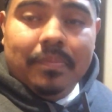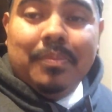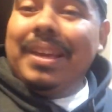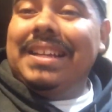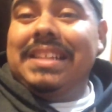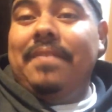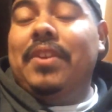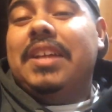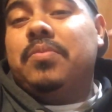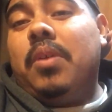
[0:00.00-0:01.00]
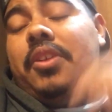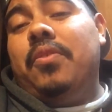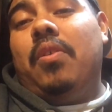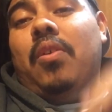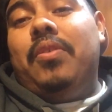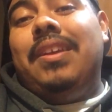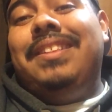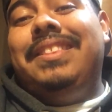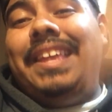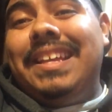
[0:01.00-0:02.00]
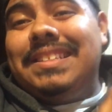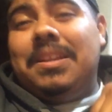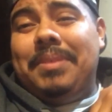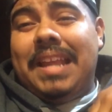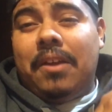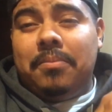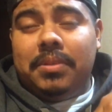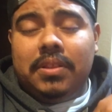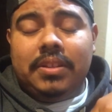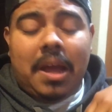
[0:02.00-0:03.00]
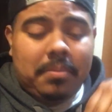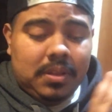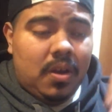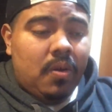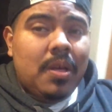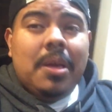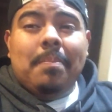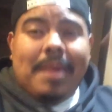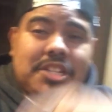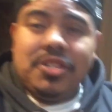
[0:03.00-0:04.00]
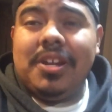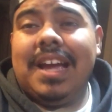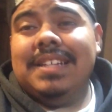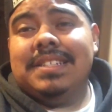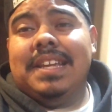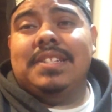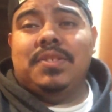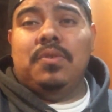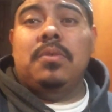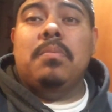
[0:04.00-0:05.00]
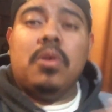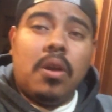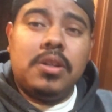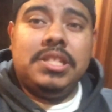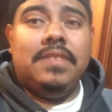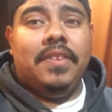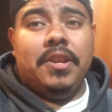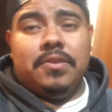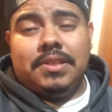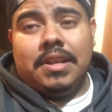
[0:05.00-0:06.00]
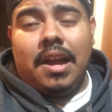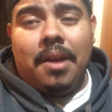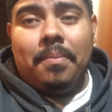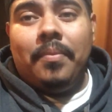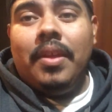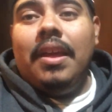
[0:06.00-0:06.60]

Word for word: But like I said, if you guys want your own, link is going to be down, in down below. Make sure you guys stay tuned. More RC videos to come.